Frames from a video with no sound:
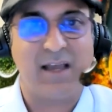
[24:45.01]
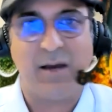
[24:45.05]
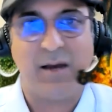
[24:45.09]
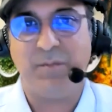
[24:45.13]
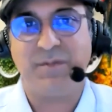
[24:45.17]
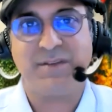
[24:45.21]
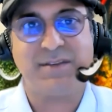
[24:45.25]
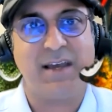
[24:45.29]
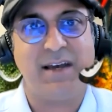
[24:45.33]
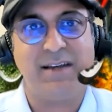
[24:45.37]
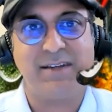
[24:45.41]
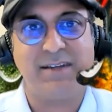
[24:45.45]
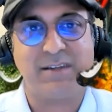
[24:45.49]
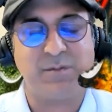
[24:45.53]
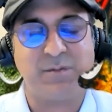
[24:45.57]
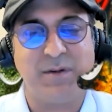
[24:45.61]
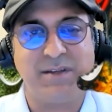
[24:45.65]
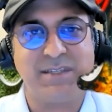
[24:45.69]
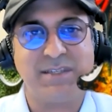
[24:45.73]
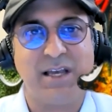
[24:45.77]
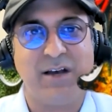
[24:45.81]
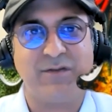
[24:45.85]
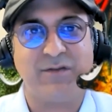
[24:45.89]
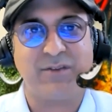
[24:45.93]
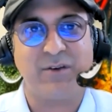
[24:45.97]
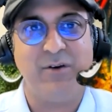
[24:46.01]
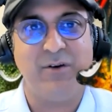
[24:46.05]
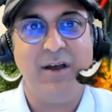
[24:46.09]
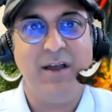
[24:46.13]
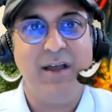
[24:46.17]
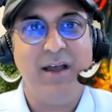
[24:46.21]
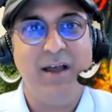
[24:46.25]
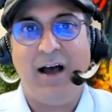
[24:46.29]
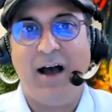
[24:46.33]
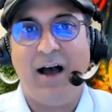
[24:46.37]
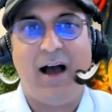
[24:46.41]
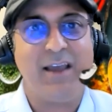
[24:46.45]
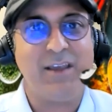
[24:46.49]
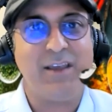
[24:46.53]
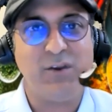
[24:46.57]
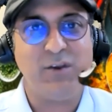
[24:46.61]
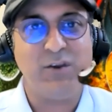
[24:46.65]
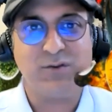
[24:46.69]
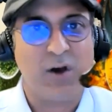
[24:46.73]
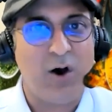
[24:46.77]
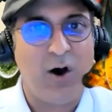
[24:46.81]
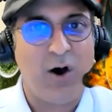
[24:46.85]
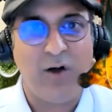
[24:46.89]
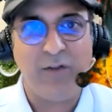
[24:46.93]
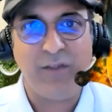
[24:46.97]
I'm a scientist myself. So I use
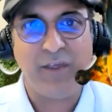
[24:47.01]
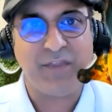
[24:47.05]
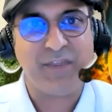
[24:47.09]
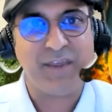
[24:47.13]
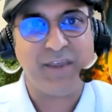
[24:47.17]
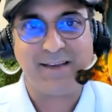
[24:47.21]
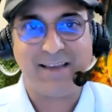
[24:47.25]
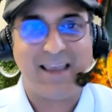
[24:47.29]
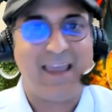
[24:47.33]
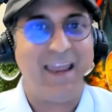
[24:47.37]
all the things,